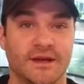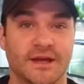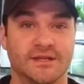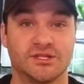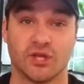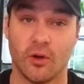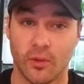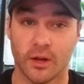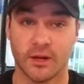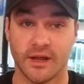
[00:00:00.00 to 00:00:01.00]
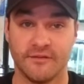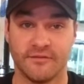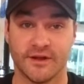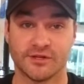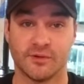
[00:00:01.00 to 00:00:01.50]
It's saltwater and
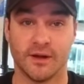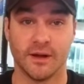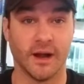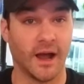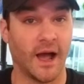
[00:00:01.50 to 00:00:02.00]
freshwater.